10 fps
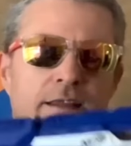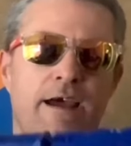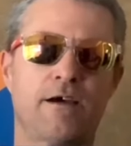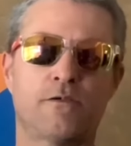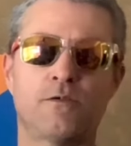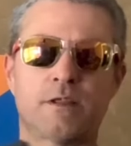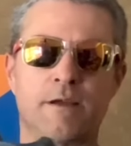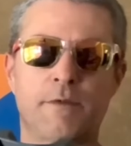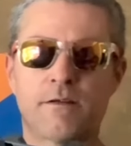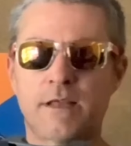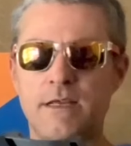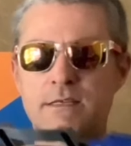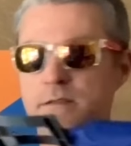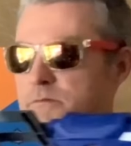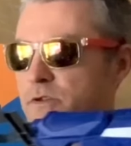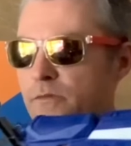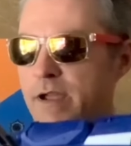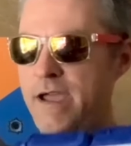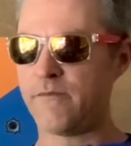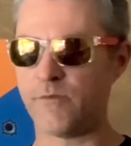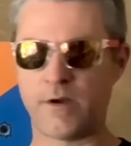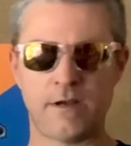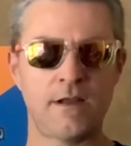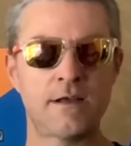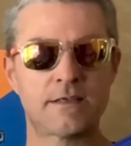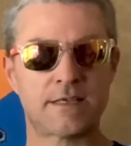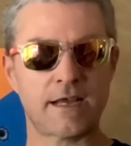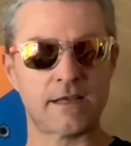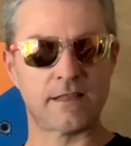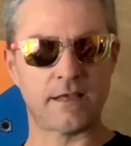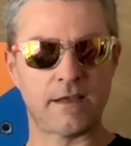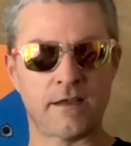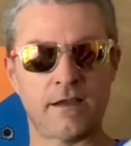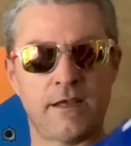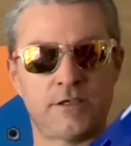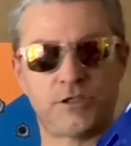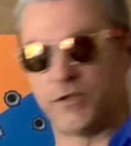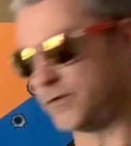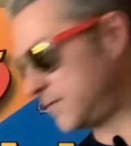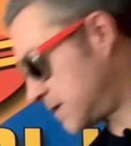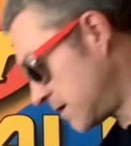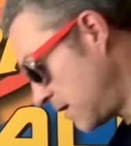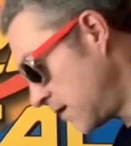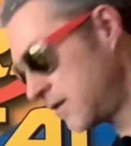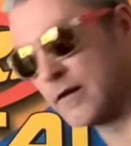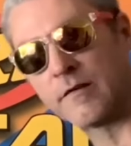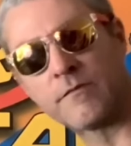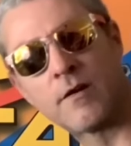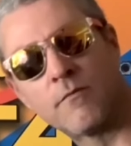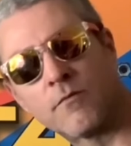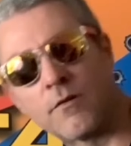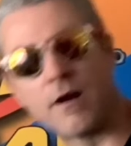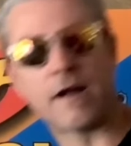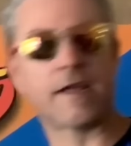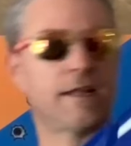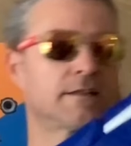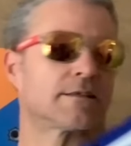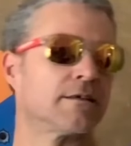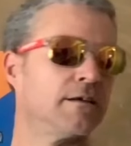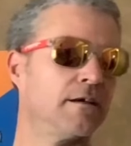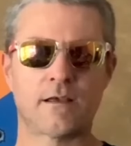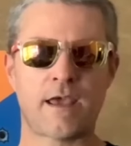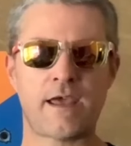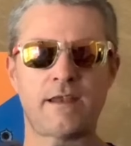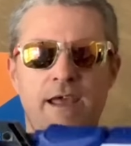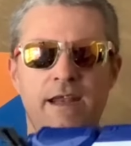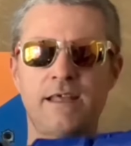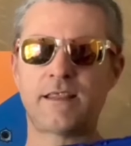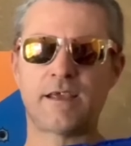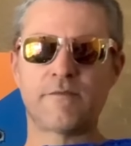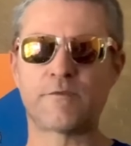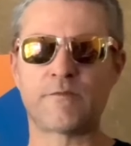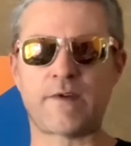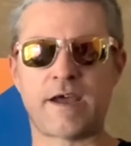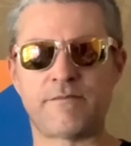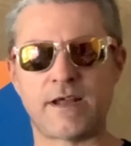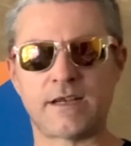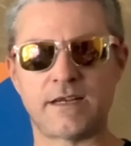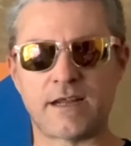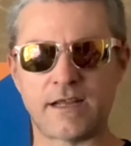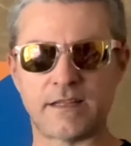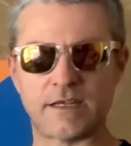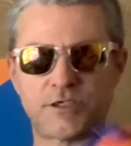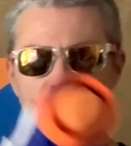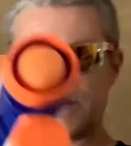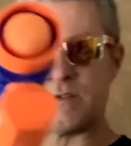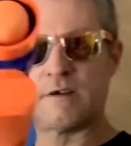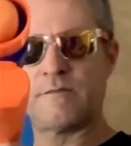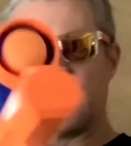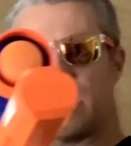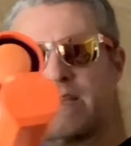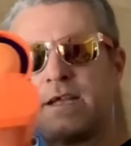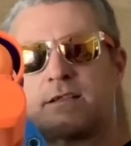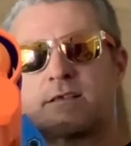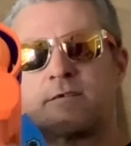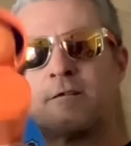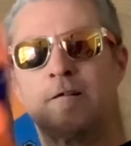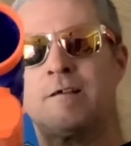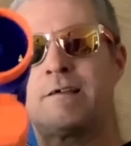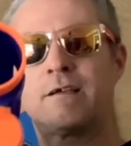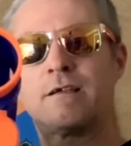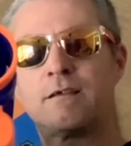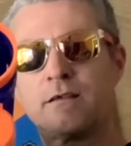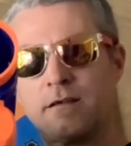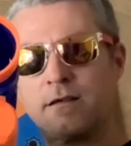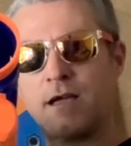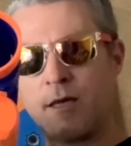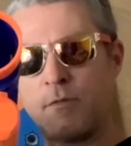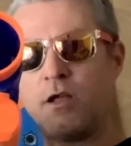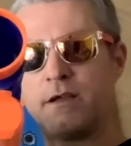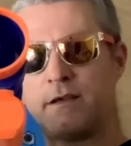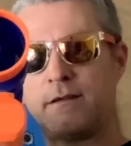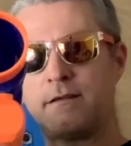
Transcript: Now, cool thing about this, don't have one. Second thing, it shoots Nerf rockets. And anything for $5.99 that shoots Nerf rockets, I'm all in.